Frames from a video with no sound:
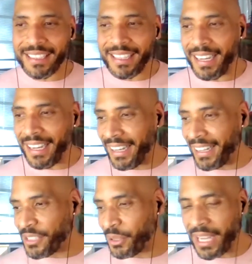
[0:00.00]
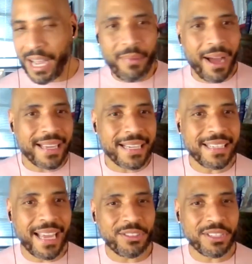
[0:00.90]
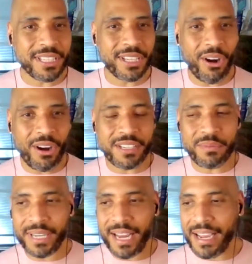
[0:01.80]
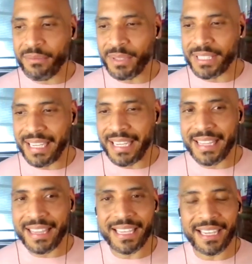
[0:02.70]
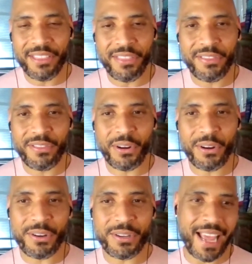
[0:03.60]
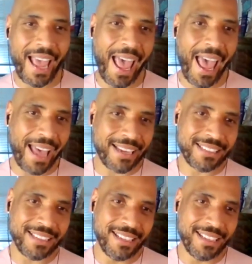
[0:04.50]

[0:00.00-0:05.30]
uh, sort of got my connection to the arts when I was in the third act